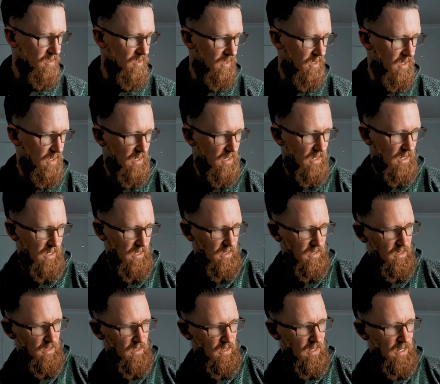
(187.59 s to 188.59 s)
I need a
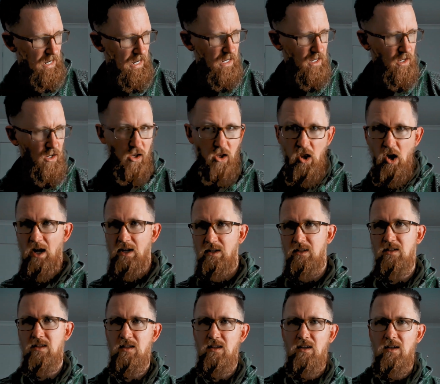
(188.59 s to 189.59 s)

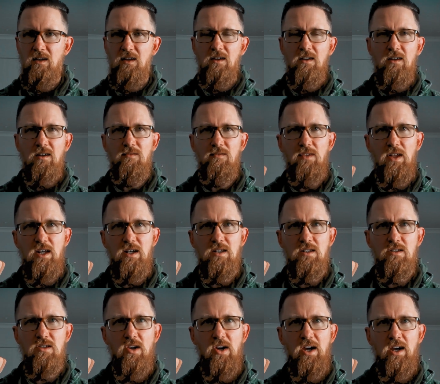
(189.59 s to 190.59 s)
light that
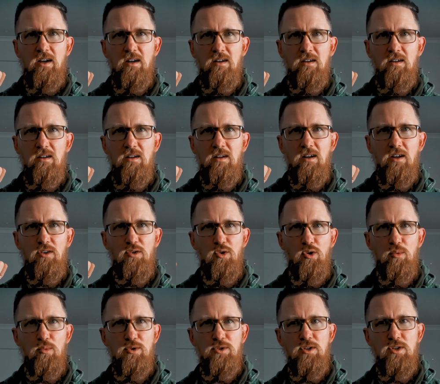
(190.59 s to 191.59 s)
is like a
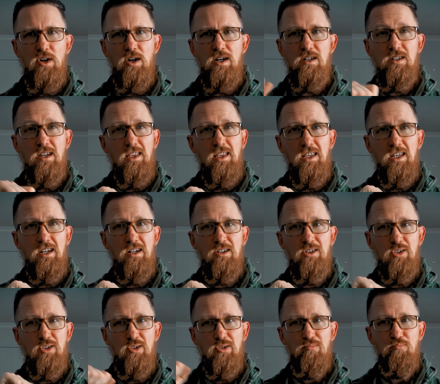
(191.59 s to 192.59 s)
normal size and then a
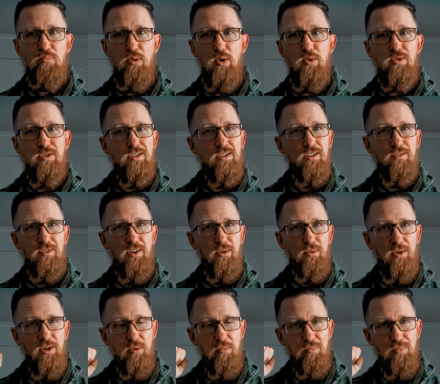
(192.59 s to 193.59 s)
boost if I
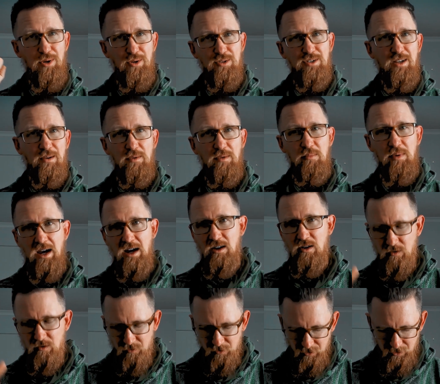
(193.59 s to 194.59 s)
want to boost up the power
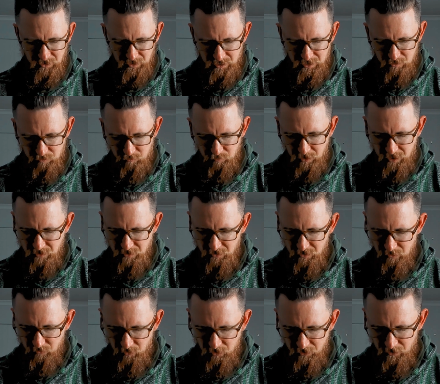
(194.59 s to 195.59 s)
of it, and that's
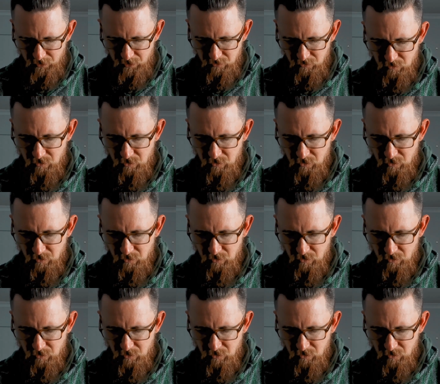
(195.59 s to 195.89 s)
basically what it does.